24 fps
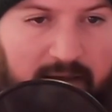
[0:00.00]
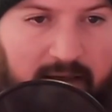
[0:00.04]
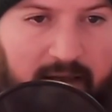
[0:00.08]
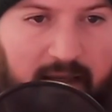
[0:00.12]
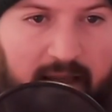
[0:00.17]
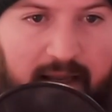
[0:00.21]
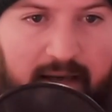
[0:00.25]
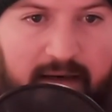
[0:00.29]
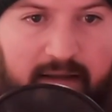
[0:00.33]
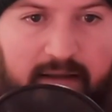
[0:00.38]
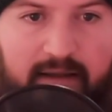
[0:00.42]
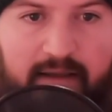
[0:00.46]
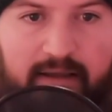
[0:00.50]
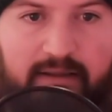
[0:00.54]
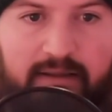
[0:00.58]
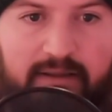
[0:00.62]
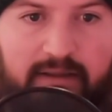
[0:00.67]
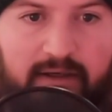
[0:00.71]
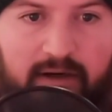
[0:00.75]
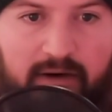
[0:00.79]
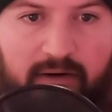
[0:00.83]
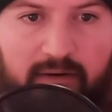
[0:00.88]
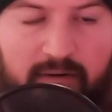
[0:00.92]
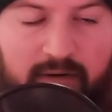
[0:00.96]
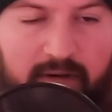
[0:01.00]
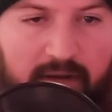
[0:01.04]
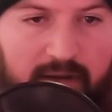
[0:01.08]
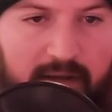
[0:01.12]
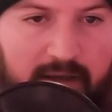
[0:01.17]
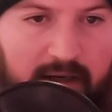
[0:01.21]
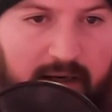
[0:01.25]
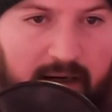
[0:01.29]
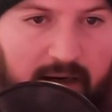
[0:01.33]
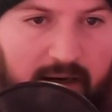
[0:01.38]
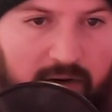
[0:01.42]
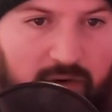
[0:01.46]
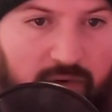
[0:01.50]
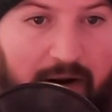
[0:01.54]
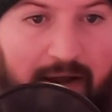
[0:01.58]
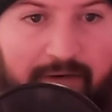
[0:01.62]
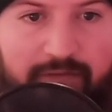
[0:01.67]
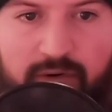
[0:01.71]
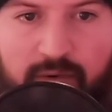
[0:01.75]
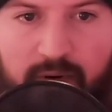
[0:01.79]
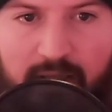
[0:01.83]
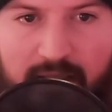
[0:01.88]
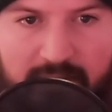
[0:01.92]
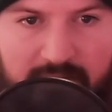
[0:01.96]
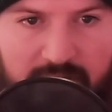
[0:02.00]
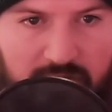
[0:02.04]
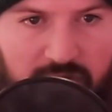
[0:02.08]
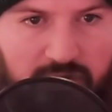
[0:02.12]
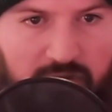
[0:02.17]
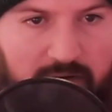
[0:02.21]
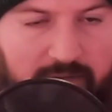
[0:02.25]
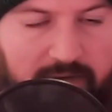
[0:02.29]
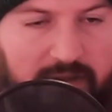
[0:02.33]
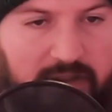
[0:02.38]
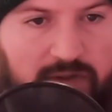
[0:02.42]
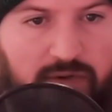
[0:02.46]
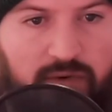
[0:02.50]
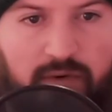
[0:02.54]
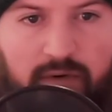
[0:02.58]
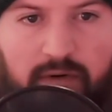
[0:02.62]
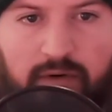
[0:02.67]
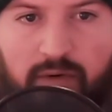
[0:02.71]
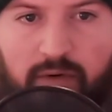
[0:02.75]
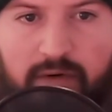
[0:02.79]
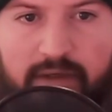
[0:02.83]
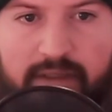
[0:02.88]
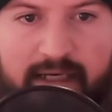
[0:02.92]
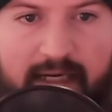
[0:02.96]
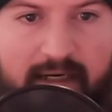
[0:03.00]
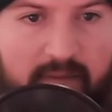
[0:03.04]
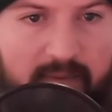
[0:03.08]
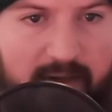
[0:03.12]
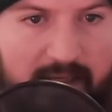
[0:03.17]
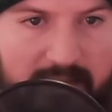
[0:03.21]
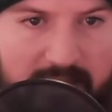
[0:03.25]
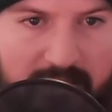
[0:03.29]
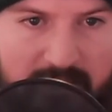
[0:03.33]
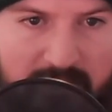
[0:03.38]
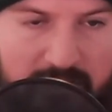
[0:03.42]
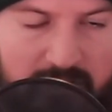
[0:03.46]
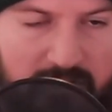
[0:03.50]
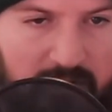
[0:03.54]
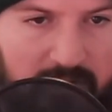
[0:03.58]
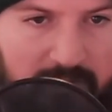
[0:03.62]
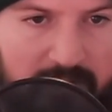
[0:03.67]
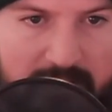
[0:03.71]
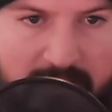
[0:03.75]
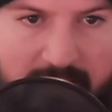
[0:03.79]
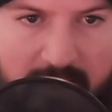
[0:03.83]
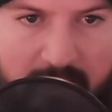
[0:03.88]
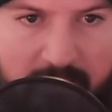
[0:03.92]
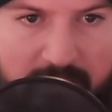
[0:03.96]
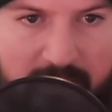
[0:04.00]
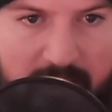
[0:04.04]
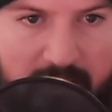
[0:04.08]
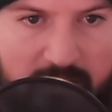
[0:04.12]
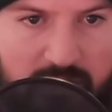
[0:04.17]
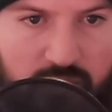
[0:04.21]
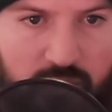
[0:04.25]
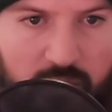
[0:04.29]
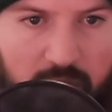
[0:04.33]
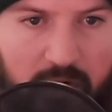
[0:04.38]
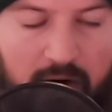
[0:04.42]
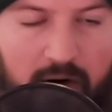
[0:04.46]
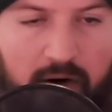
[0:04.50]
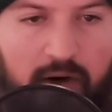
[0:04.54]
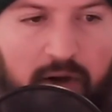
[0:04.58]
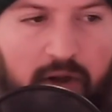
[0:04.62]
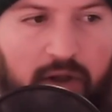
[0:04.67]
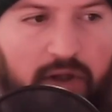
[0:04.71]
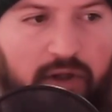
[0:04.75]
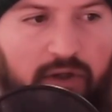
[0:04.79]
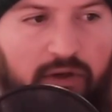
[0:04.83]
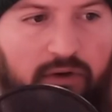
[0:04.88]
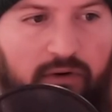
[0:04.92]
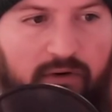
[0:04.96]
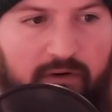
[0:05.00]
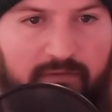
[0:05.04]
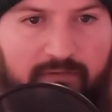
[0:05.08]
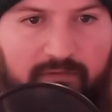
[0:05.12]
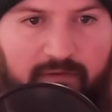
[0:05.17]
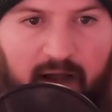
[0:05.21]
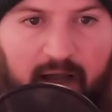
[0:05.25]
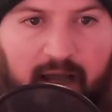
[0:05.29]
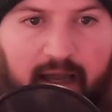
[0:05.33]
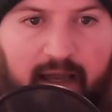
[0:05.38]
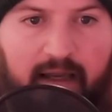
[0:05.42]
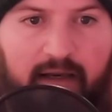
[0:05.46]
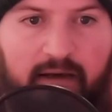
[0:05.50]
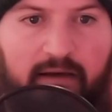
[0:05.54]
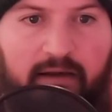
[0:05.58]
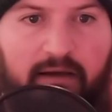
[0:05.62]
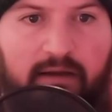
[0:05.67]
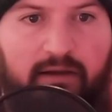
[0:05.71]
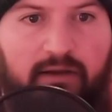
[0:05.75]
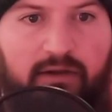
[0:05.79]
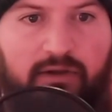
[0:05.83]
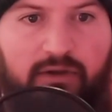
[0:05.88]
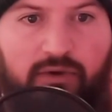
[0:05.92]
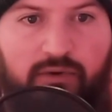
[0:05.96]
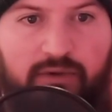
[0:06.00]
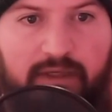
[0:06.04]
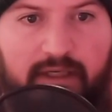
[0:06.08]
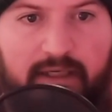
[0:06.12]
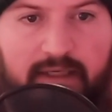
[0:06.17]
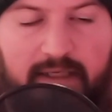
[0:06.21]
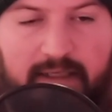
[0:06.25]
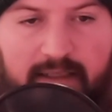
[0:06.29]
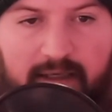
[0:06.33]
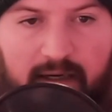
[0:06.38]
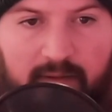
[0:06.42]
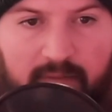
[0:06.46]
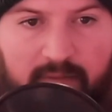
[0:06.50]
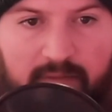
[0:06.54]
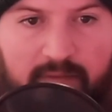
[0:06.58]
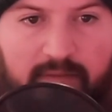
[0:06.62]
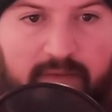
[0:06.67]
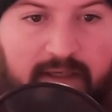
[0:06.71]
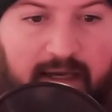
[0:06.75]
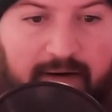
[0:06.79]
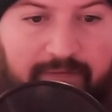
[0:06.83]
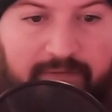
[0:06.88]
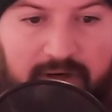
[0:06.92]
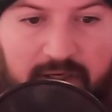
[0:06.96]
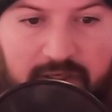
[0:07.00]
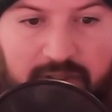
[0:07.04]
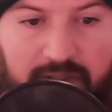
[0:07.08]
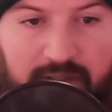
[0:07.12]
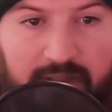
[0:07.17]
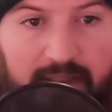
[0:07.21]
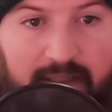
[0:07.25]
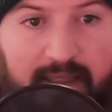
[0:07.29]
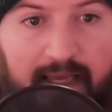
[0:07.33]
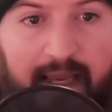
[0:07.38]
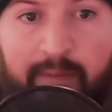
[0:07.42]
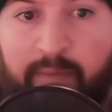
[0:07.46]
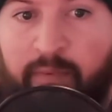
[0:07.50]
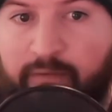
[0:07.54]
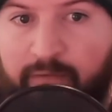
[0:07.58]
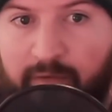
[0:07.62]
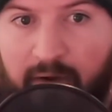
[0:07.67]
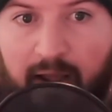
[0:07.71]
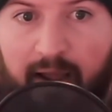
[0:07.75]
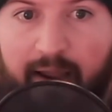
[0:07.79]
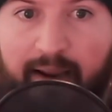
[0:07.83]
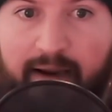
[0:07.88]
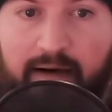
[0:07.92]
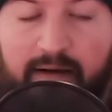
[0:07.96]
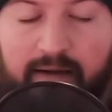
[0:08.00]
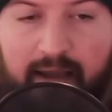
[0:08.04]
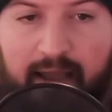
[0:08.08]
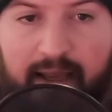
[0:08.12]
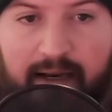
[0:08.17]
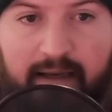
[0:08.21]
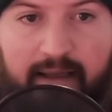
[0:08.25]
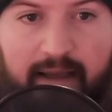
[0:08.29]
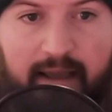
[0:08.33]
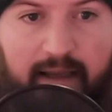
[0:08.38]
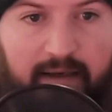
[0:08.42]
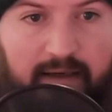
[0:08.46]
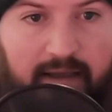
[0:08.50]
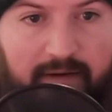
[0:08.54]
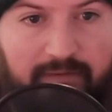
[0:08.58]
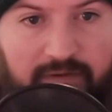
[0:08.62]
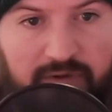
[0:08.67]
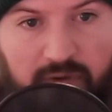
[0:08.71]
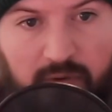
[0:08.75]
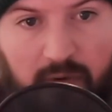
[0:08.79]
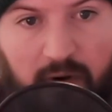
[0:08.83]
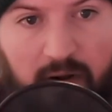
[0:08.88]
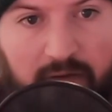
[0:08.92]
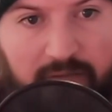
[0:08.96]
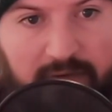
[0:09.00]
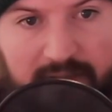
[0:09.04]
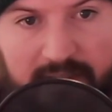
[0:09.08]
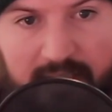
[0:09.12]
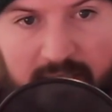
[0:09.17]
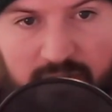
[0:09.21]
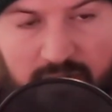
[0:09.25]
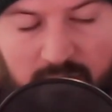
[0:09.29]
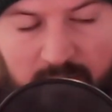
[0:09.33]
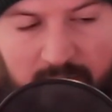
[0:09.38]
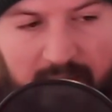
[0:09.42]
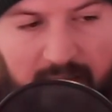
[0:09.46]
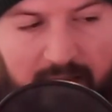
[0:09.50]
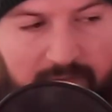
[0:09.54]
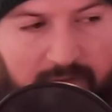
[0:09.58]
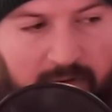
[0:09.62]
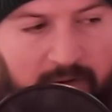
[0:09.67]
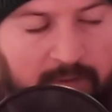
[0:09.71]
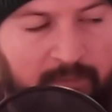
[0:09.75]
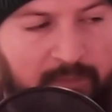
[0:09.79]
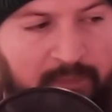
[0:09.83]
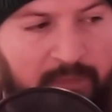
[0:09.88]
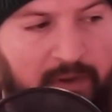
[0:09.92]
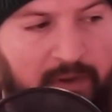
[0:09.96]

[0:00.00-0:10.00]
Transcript: and these, GraphQL as a service or database as a service type things, where you define using some definition that they provide and it gives you all this extra behavior.